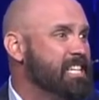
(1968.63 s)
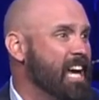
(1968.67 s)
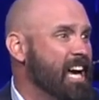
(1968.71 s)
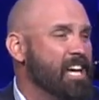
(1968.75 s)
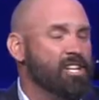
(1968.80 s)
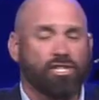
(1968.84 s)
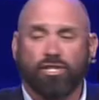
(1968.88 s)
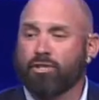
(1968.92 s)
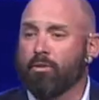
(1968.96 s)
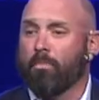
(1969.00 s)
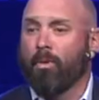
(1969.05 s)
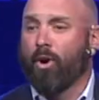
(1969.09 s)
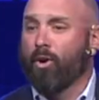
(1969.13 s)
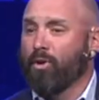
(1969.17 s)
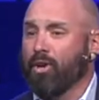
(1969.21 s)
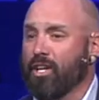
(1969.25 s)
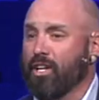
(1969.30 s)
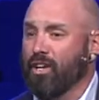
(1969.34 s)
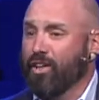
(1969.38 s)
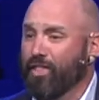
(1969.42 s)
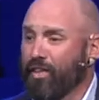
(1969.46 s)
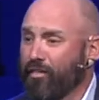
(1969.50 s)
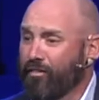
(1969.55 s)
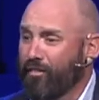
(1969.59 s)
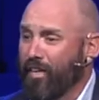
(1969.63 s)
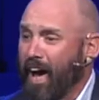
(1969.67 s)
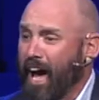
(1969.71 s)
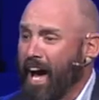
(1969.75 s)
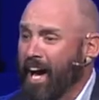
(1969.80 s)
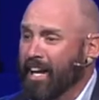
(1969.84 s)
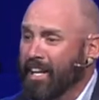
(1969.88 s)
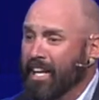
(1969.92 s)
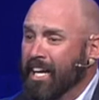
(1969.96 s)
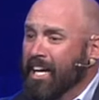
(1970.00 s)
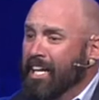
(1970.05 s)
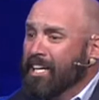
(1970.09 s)
testimony to the
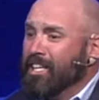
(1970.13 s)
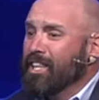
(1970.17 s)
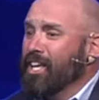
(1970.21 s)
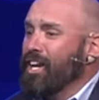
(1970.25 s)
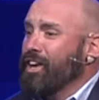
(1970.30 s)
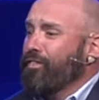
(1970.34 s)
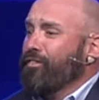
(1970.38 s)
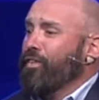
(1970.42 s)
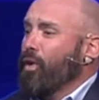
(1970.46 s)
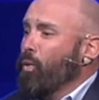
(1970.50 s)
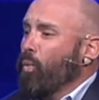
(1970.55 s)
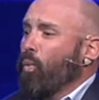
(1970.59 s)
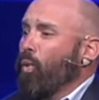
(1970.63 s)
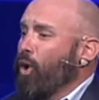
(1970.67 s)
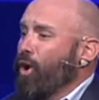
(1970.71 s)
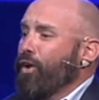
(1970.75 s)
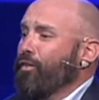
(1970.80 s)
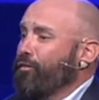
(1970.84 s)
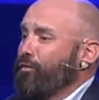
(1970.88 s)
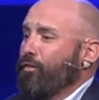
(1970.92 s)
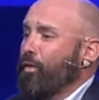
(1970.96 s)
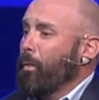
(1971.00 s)
fact that if it weren't